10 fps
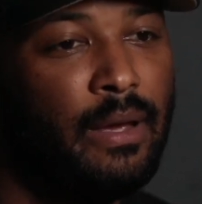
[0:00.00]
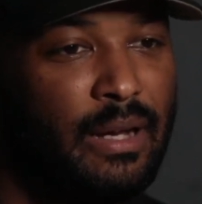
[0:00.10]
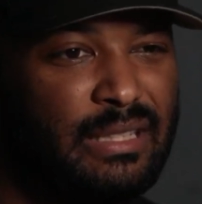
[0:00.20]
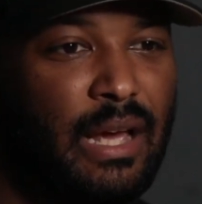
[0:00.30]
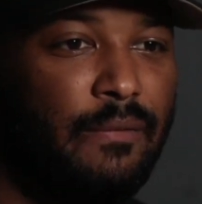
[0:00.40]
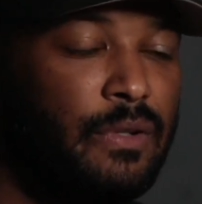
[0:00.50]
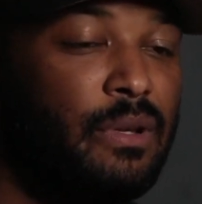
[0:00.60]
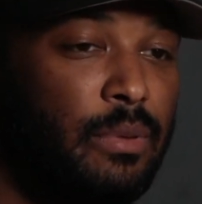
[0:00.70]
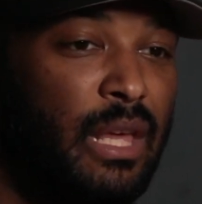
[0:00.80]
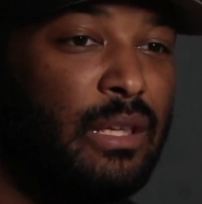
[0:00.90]
Because for
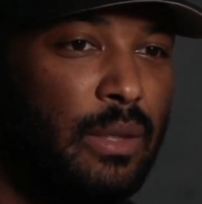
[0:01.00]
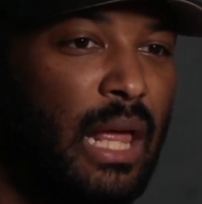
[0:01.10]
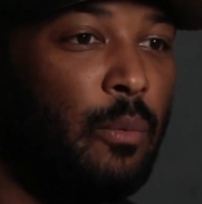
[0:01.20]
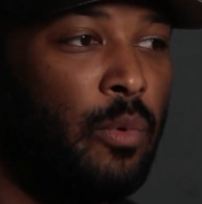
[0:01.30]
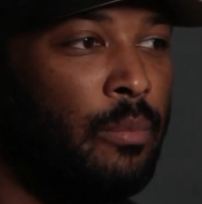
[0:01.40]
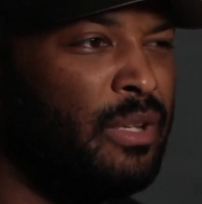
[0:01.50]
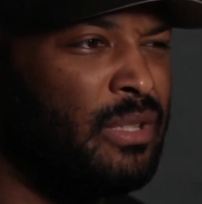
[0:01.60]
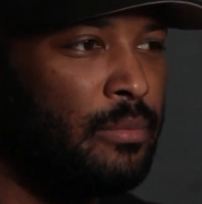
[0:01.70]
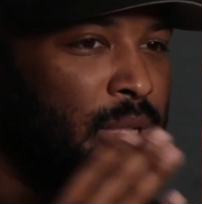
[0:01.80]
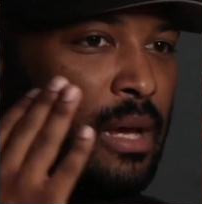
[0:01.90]
some things, like women,
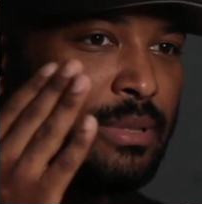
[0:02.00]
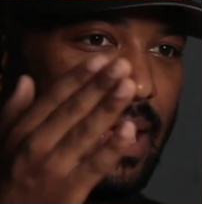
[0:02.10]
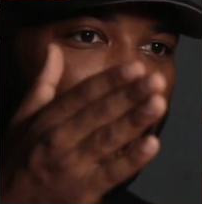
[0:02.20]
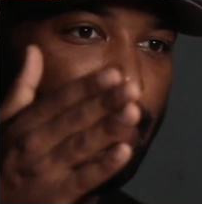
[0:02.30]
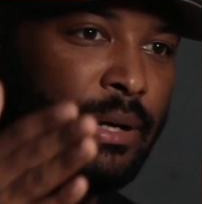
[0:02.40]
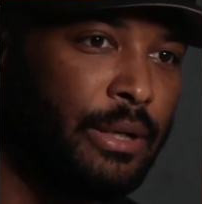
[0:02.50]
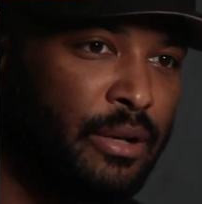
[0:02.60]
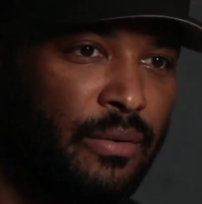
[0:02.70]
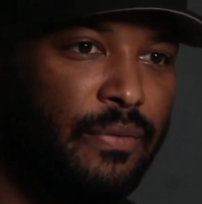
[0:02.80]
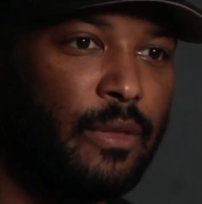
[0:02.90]
sometimes that
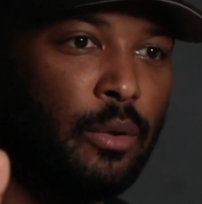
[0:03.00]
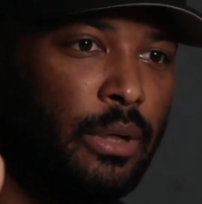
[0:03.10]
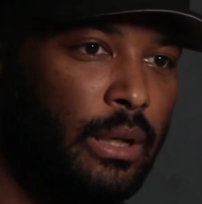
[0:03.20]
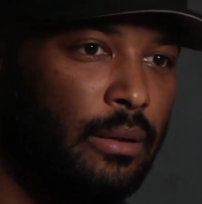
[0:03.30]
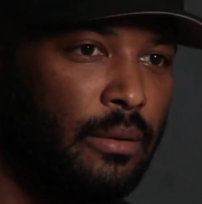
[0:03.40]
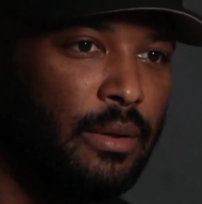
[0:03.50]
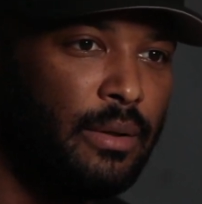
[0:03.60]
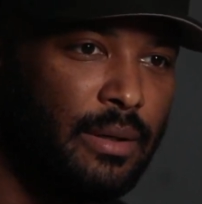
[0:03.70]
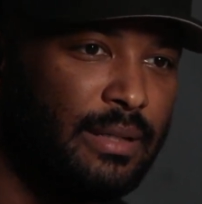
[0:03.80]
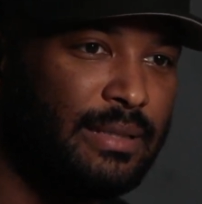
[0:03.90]
barrier of 30
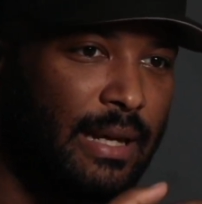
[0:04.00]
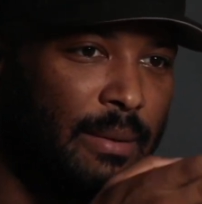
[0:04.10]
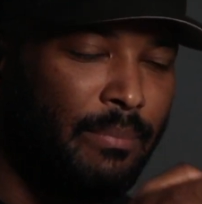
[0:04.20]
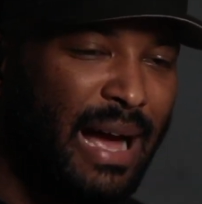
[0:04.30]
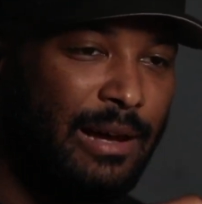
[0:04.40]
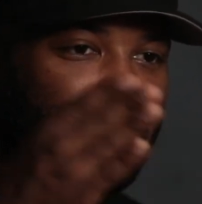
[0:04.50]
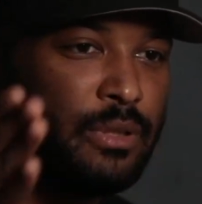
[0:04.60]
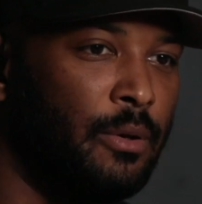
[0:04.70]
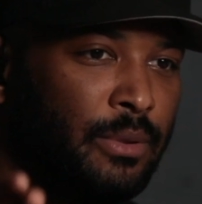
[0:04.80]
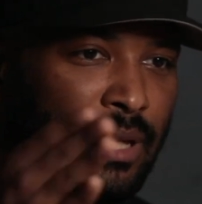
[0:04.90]
is like a
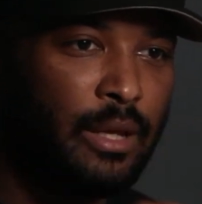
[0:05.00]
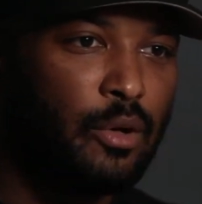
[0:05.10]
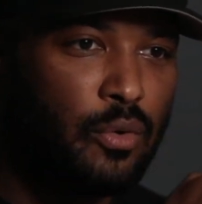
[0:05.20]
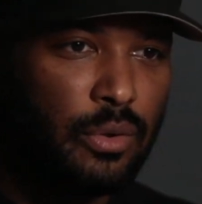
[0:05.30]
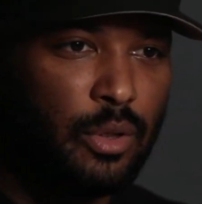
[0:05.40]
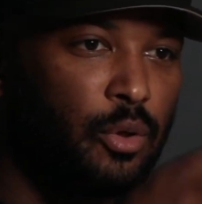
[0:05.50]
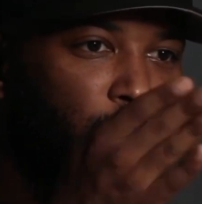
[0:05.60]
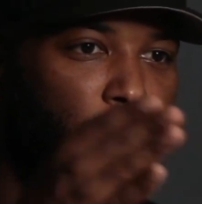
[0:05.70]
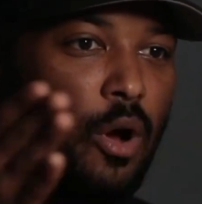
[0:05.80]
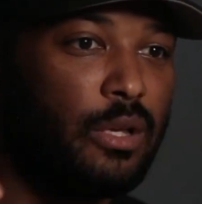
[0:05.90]
milestone that they're
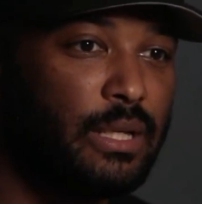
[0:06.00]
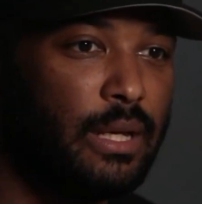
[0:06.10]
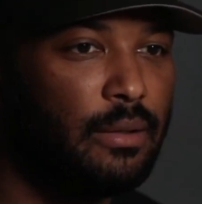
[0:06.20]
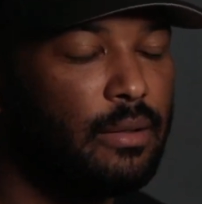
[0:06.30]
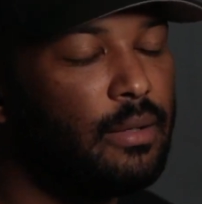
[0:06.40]
crossing,